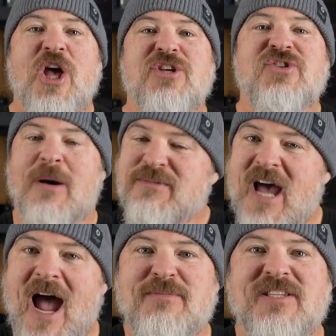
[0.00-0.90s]

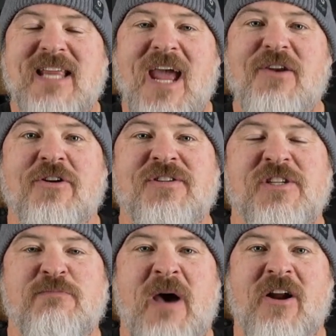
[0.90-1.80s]
Sometimes standards
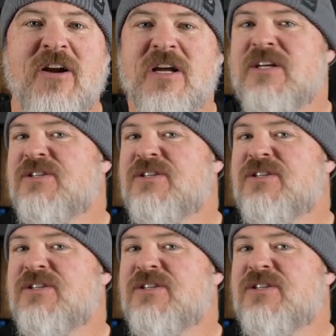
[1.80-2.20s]
is better.